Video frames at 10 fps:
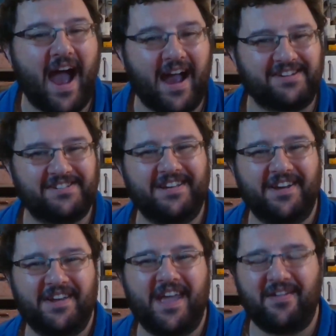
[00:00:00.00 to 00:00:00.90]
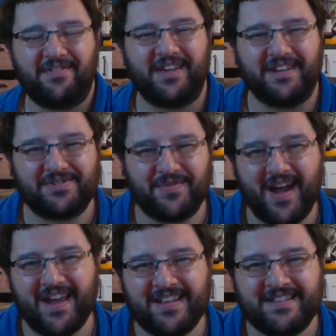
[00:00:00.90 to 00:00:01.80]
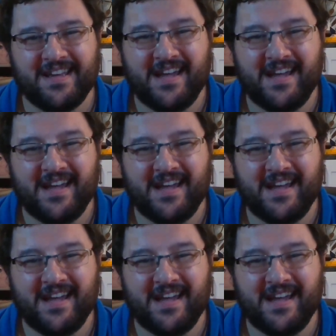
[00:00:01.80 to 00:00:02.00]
actually going to get things right.